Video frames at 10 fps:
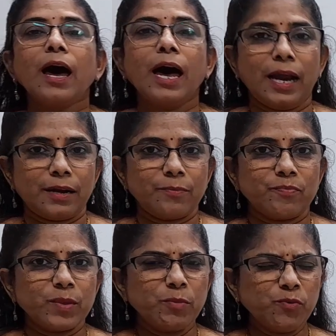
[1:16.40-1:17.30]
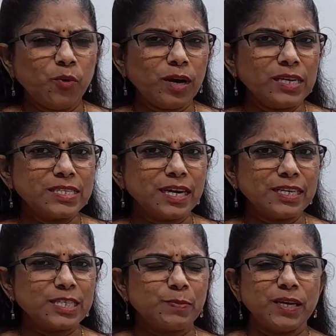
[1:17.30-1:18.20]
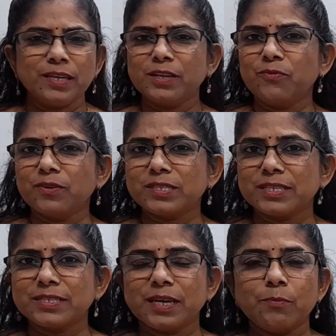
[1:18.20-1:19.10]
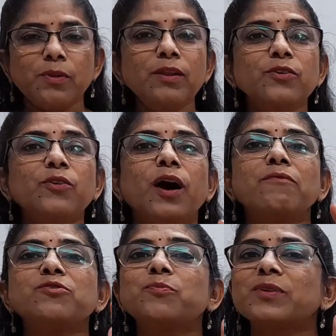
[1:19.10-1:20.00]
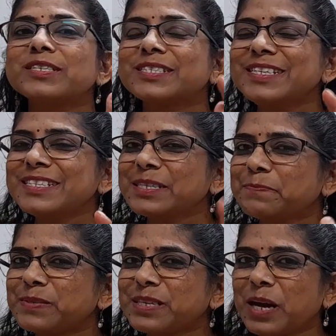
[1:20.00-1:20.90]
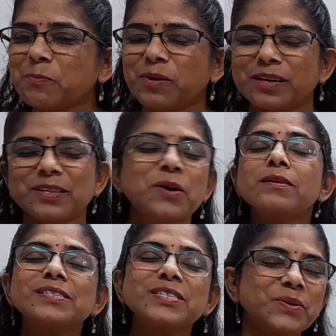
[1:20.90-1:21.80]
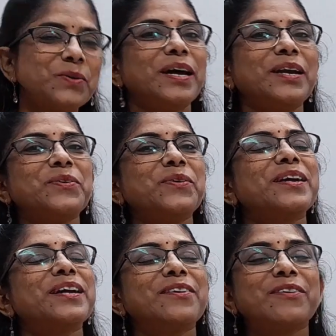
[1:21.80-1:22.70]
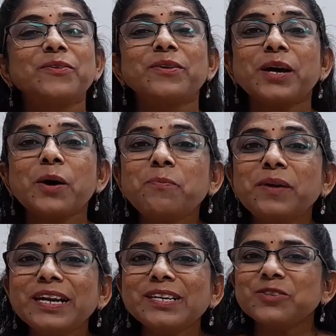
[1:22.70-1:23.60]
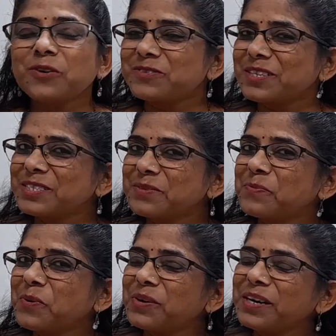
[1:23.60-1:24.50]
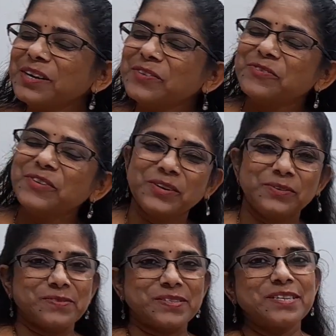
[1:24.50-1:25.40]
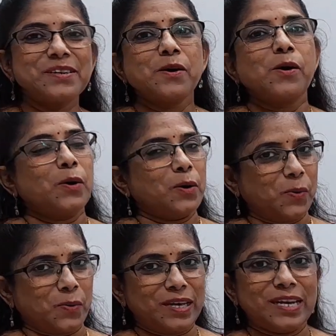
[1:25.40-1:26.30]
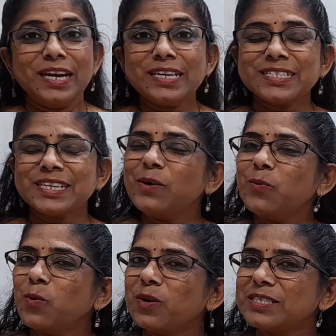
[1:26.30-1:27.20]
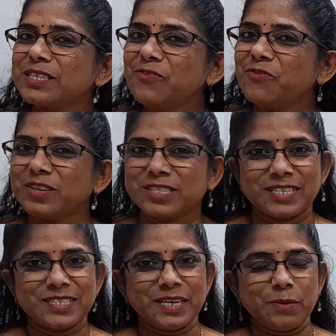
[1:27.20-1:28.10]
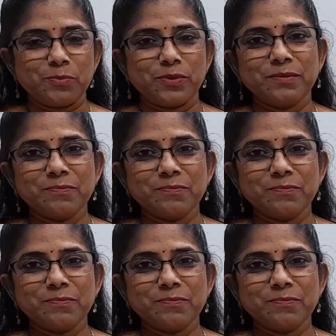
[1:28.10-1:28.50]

And before I start explaining the first example, you have to press the subscribe button so that you will get the regular updates of such important videos. Okay, let's see what is the first example.